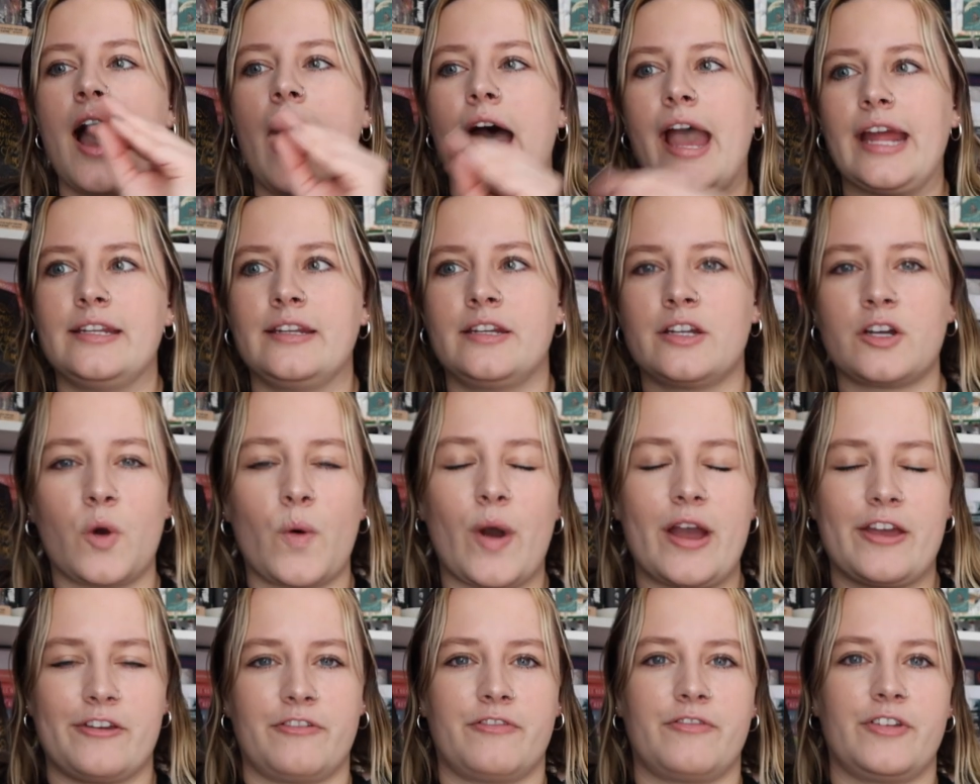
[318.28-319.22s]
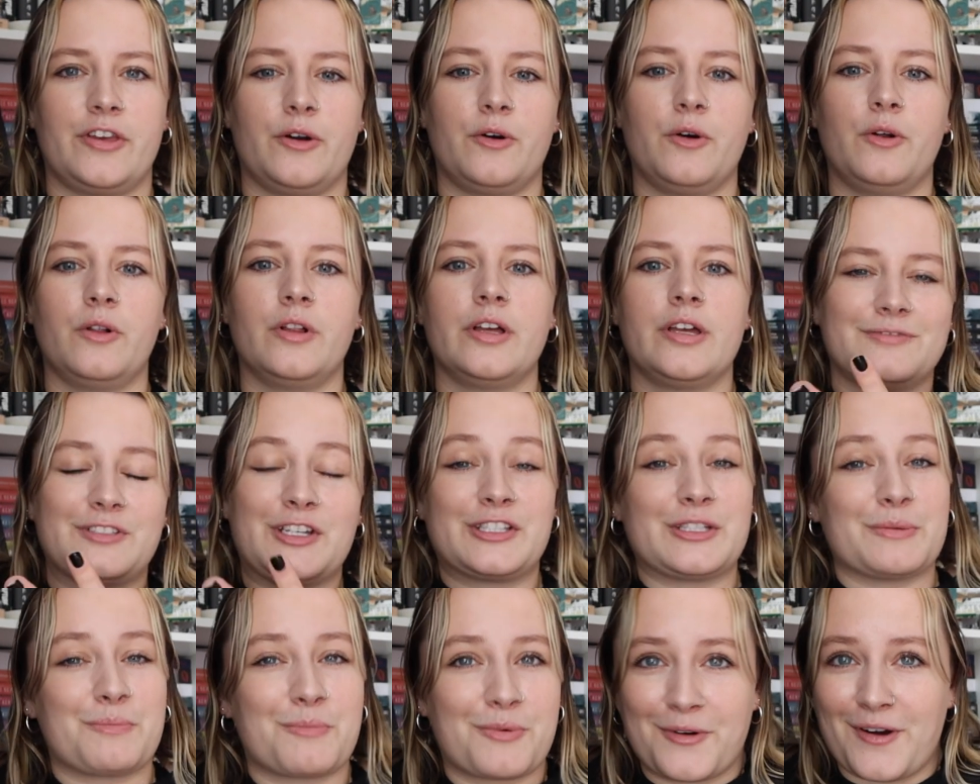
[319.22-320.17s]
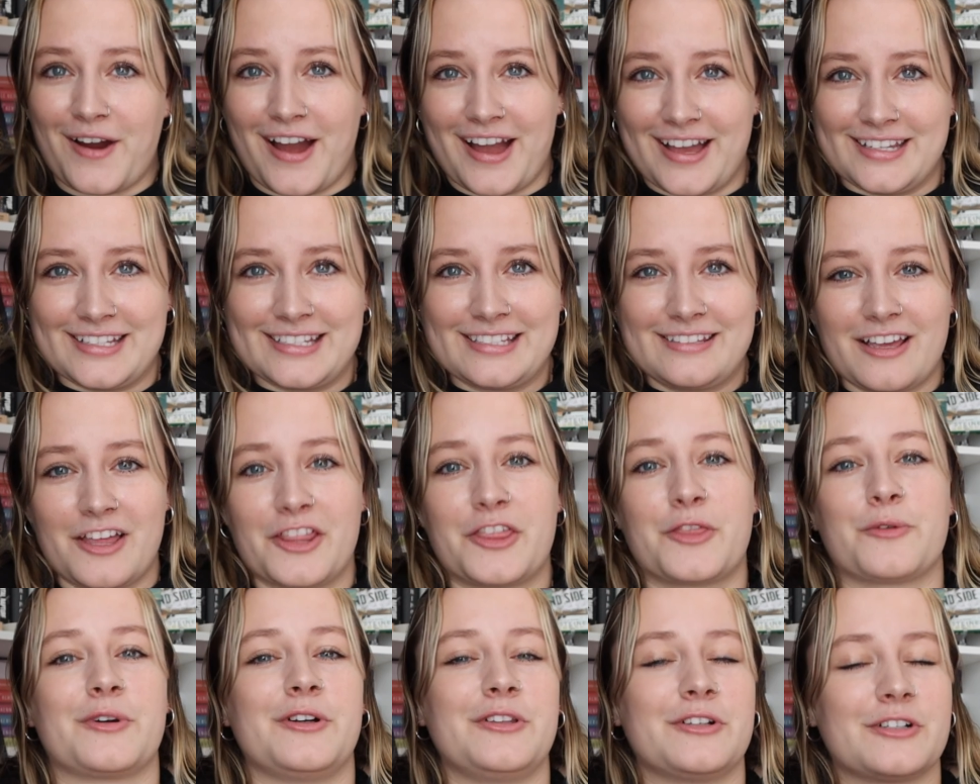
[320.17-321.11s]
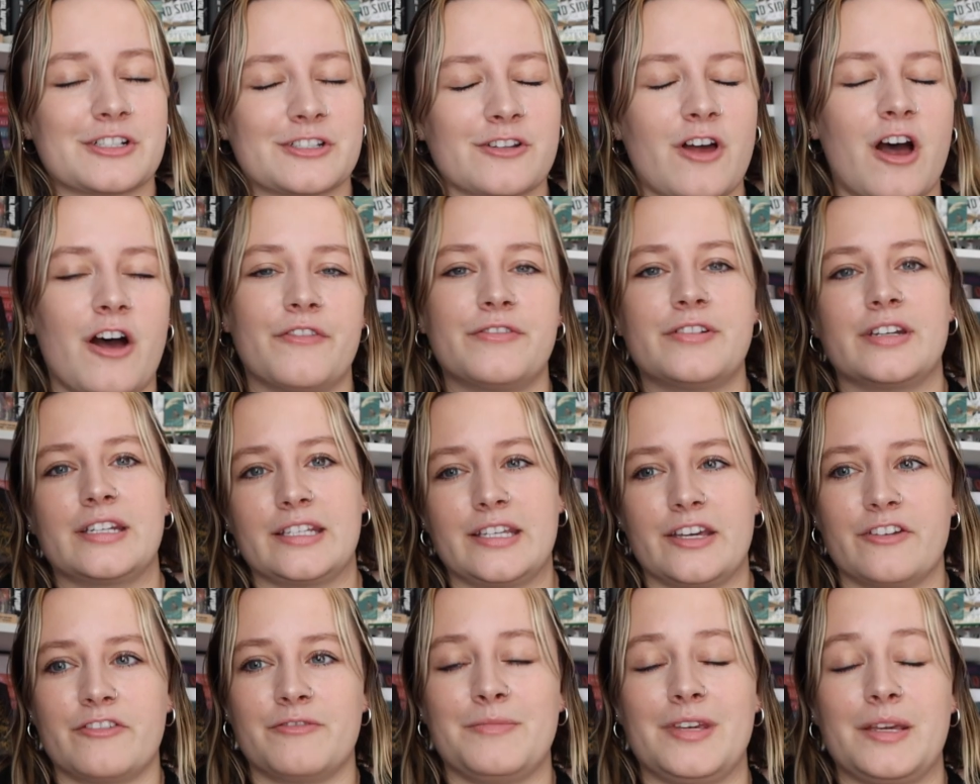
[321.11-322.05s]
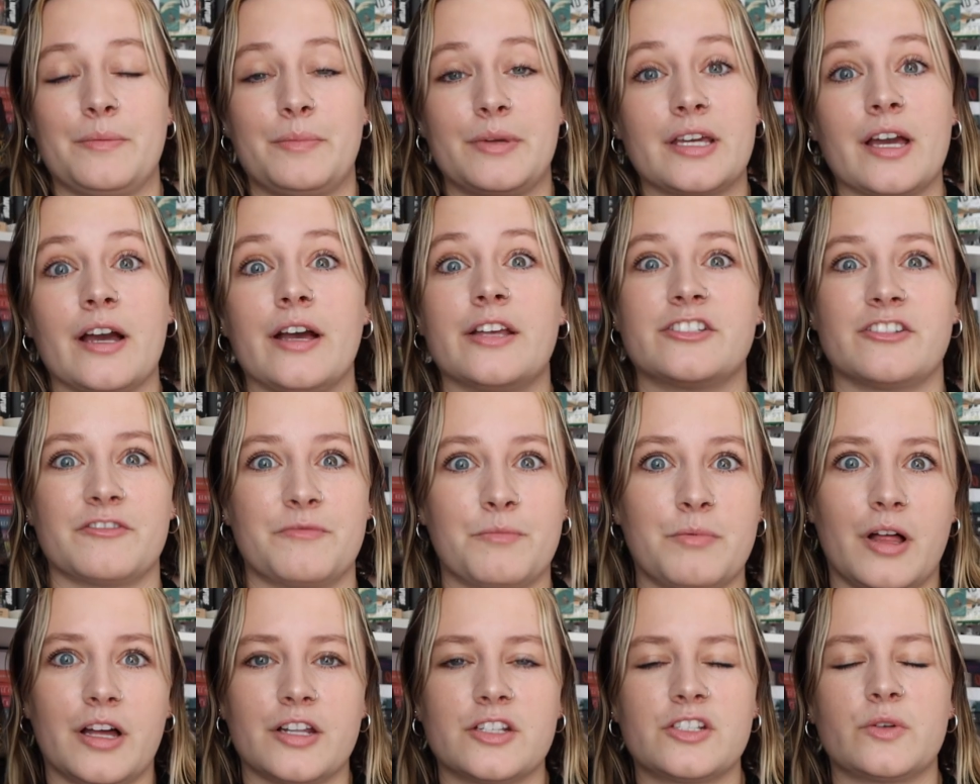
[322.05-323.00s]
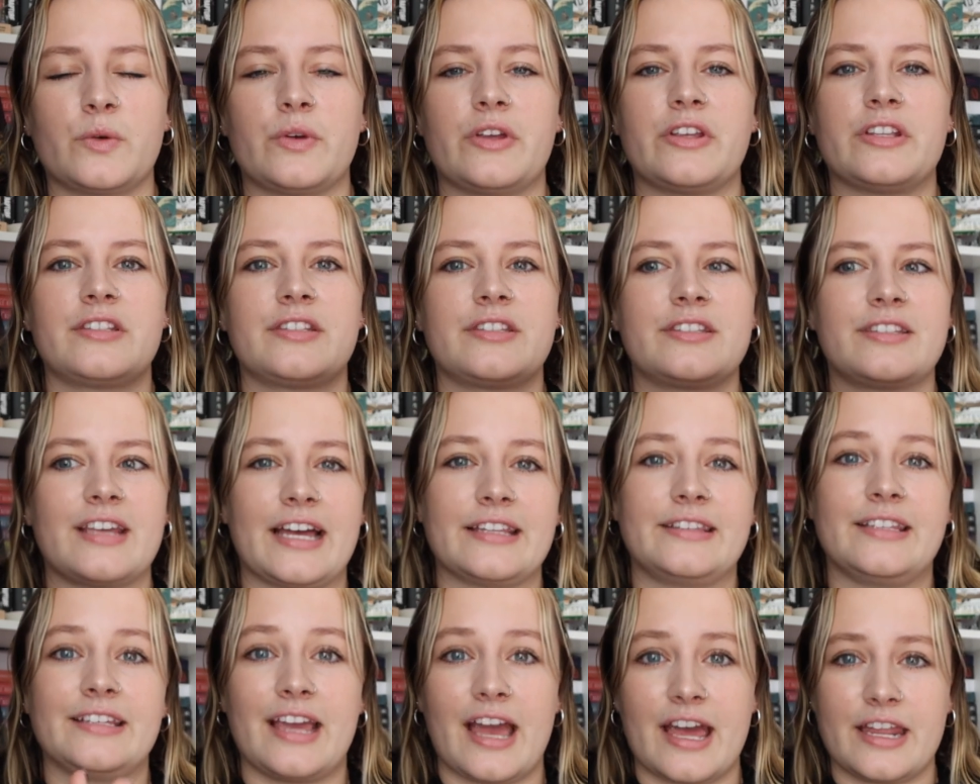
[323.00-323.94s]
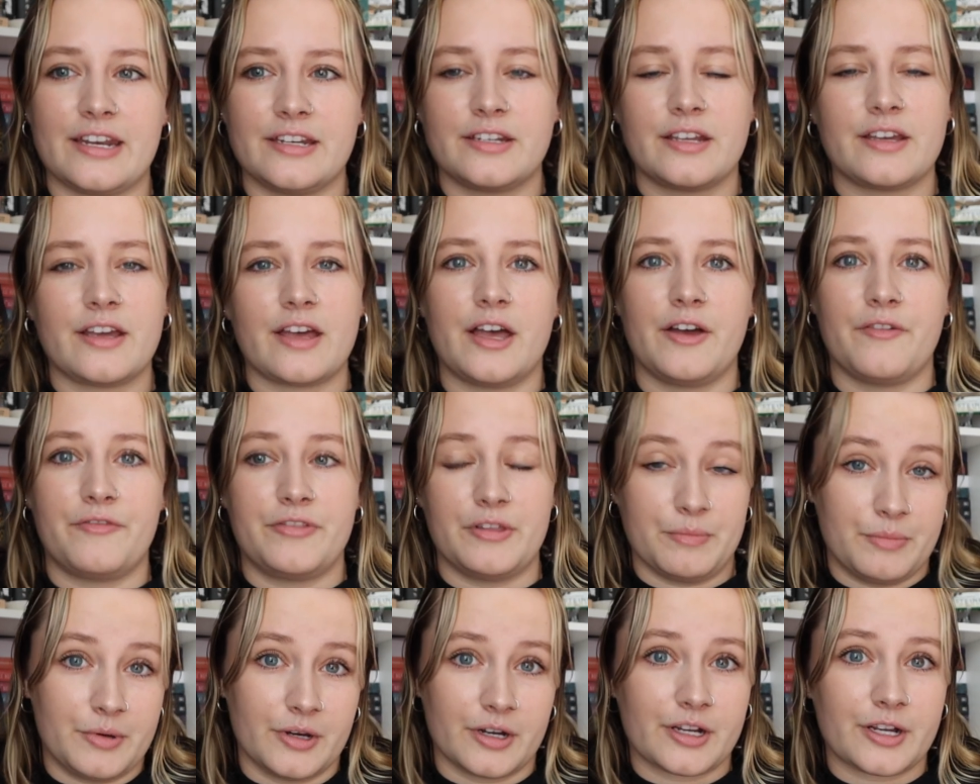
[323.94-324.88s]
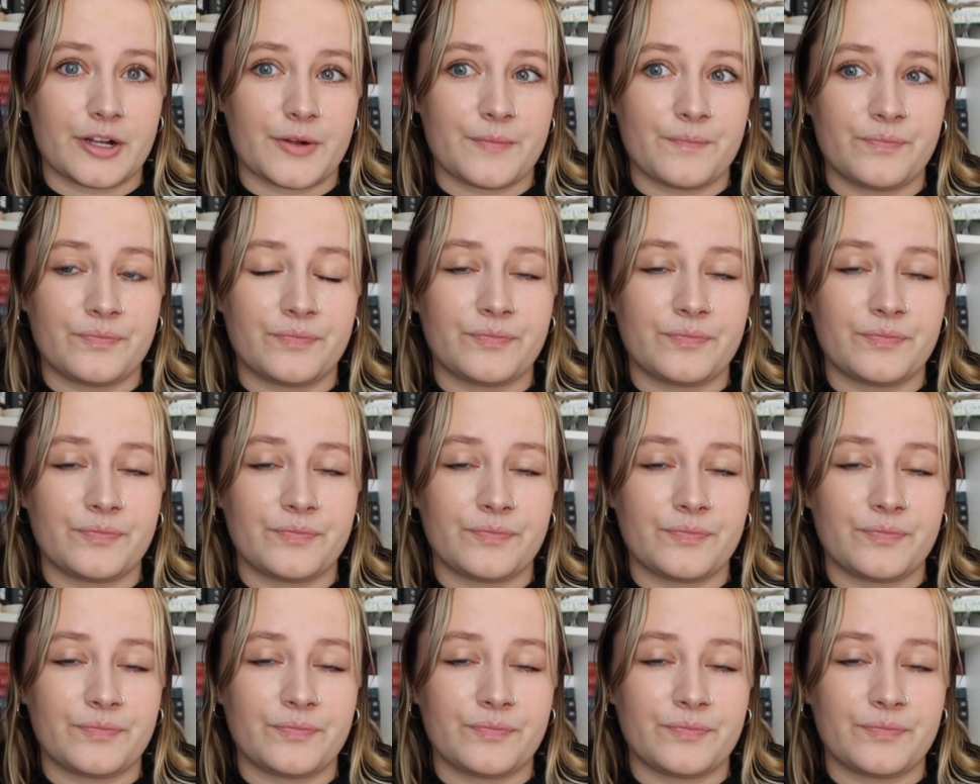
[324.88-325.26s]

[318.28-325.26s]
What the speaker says: I didn't quite feel the surprise that thrillers often give me because of plot twists at the end of the book.